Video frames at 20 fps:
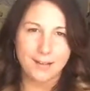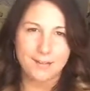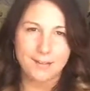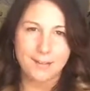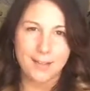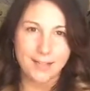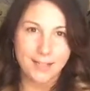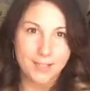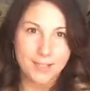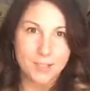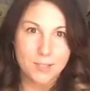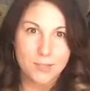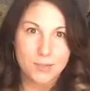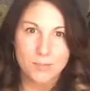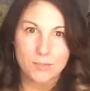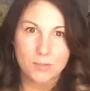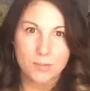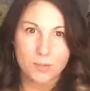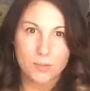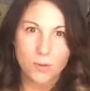Like, that's
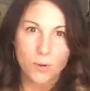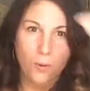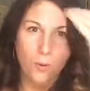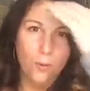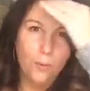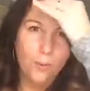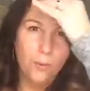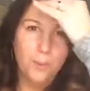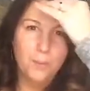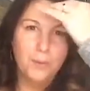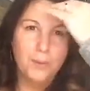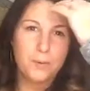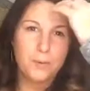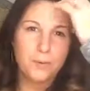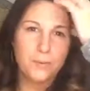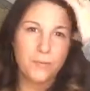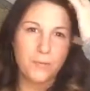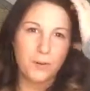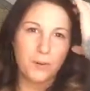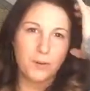so
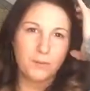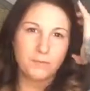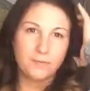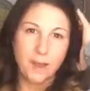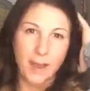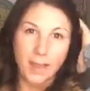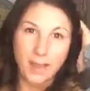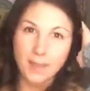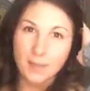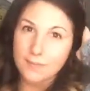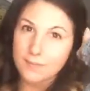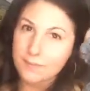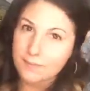beautiful, right?